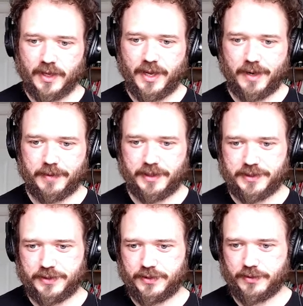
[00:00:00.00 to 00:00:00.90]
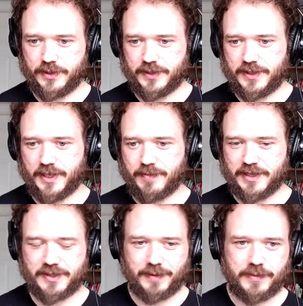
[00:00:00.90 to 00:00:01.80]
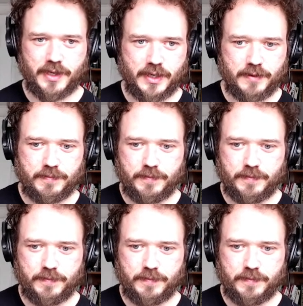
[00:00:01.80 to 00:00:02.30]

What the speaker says: and I'm gonna listen through. You can see I messed up there,